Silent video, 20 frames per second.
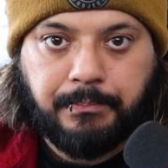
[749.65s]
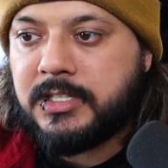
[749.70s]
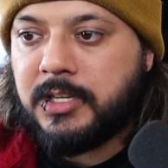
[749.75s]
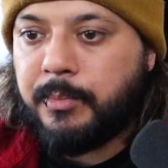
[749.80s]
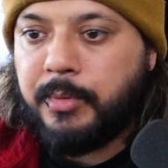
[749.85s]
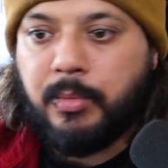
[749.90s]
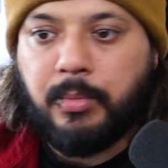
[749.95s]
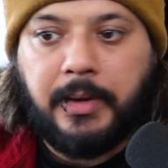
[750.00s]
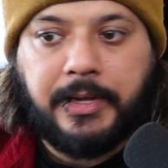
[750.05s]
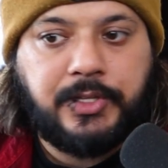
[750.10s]
Some
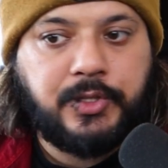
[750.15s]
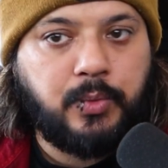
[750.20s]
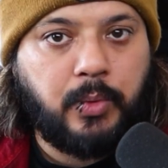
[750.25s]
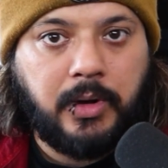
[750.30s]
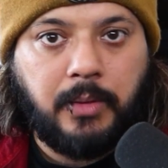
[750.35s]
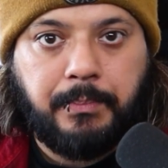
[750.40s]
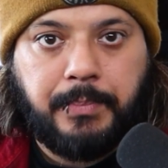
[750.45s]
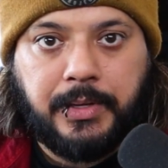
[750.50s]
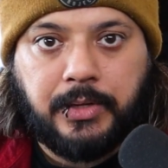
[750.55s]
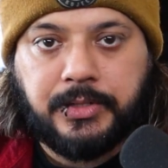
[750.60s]
people might just want
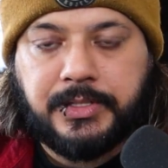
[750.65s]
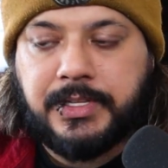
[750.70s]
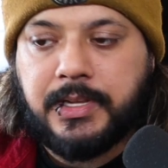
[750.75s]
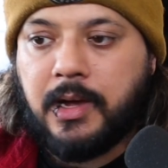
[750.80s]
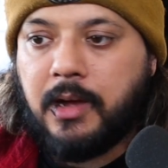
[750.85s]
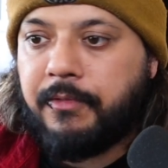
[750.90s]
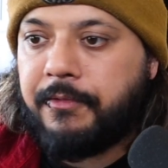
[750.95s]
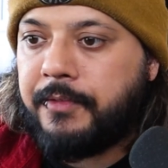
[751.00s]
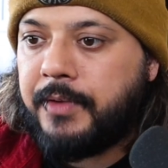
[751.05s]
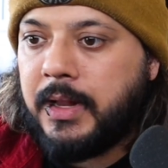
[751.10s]
to build
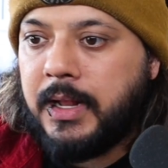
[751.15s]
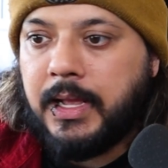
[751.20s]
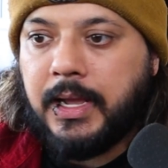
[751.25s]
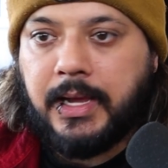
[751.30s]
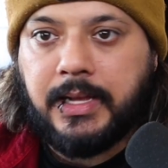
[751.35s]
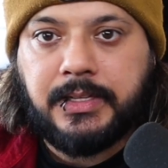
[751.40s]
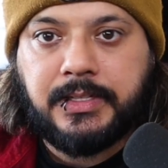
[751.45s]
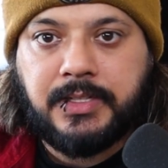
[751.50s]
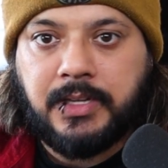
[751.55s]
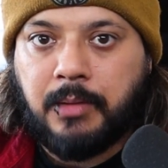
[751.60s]
stuff,
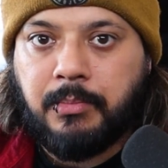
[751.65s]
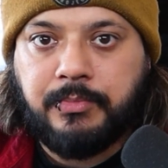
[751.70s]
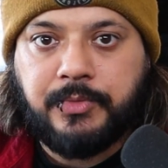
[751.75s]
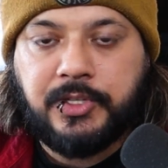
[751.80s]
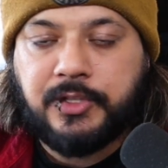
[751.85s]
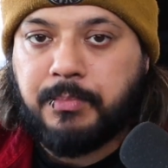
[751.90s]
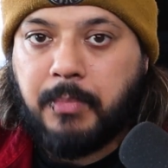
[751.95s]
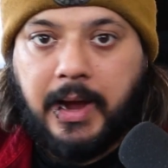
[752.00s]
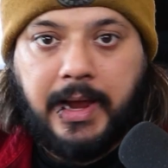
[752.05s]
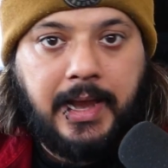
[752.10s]
and some
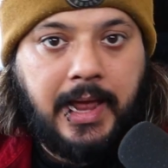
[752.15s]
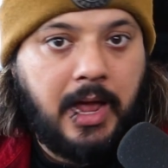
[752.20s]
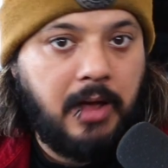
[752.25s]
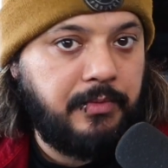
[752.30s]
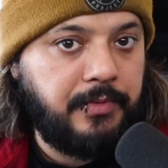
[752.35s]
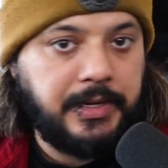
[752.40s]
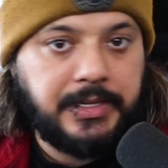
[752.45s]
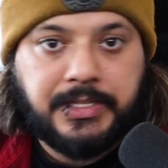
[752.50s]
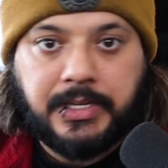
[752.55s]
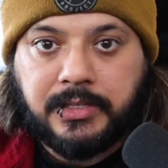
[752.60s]
just might
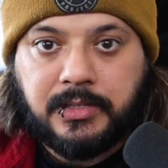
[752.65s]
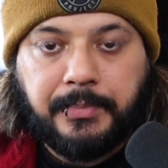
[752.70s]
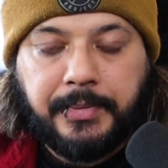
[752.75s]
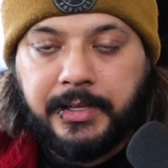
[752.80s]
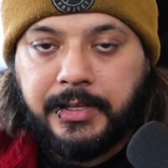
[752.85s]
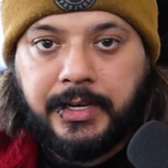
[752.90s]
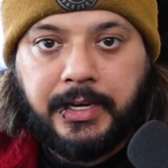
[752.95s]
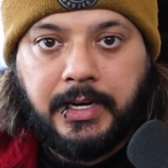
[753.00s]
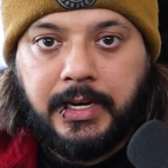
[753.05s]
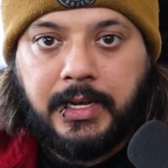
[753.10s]
have
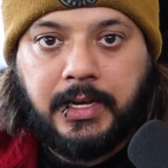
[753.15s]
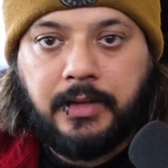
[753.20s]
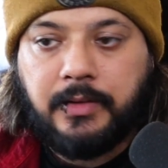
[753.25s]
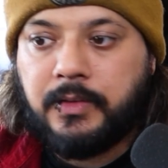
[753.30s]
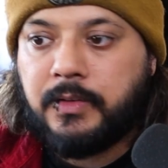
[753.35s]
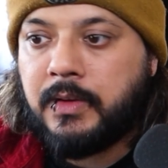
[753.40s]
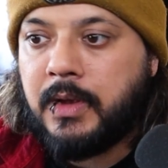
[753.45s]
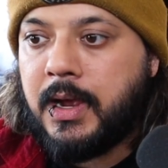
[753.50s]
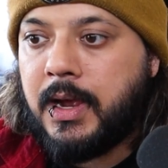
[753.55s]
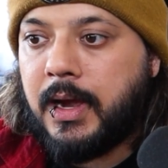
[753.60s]
accessibility
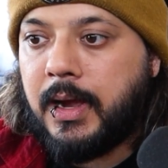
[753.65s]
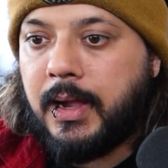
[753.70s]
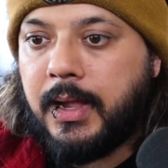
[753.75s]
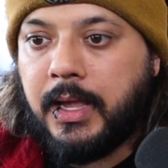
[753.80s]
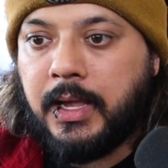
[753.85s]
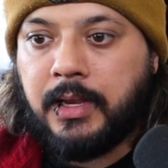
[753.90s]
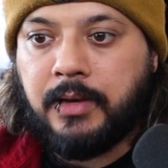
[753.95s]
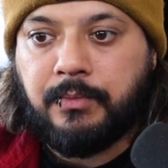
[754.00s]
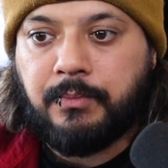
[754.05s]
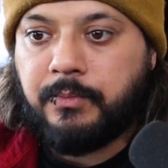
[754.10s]
needs,
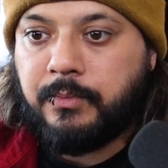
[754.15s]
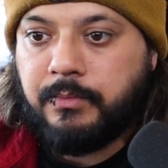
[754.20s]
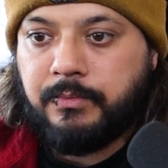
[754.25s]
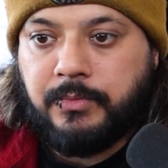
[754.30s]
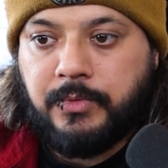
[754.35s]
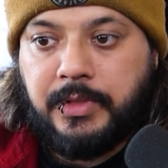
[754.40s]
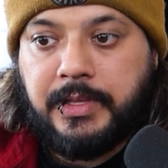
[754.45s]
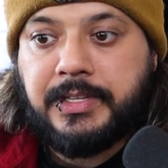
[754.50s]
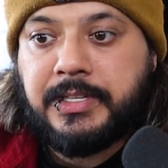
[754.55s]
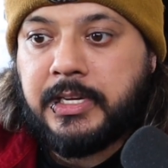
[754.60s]
and
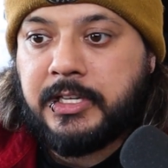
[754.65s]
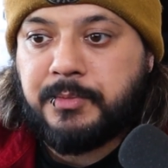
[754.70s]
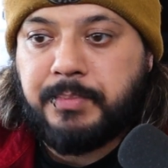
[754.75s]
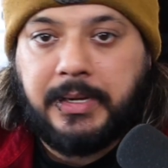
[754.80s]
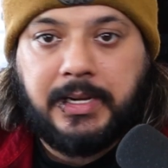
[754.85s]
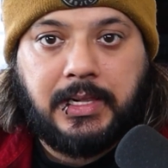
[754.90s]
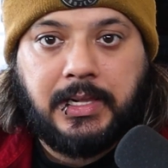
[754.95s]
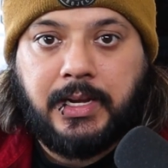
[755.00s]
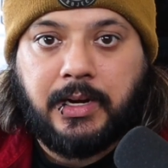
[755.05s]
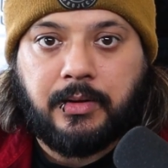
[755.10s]
this has
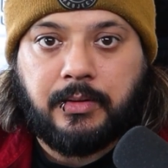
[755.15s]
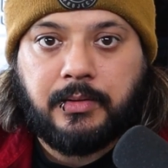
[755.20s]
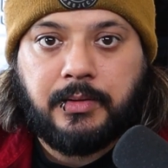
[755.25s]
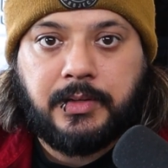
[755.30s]
been clear.